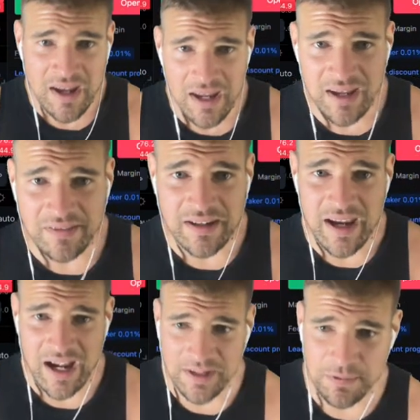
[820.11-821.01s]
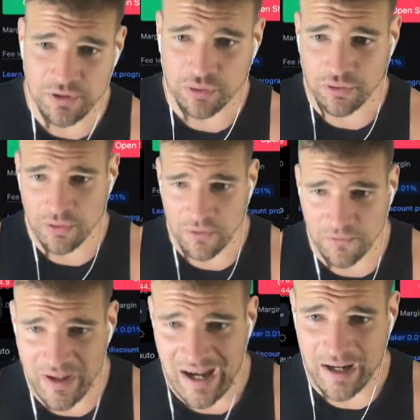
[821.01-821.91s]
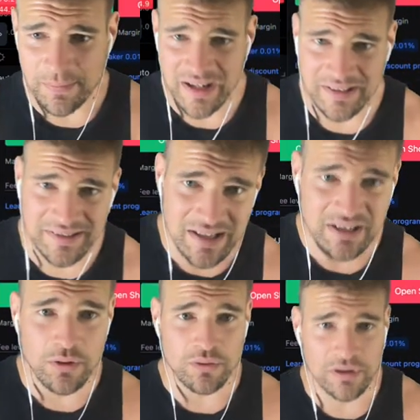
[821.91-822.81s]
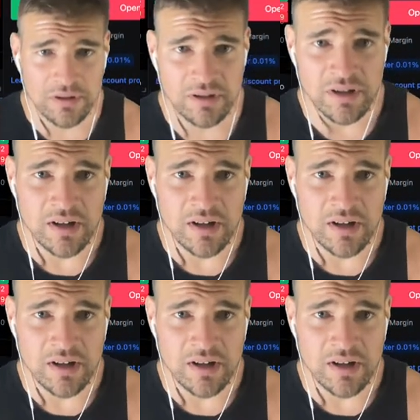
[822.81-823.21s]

in the Casper Crew VIP Discord.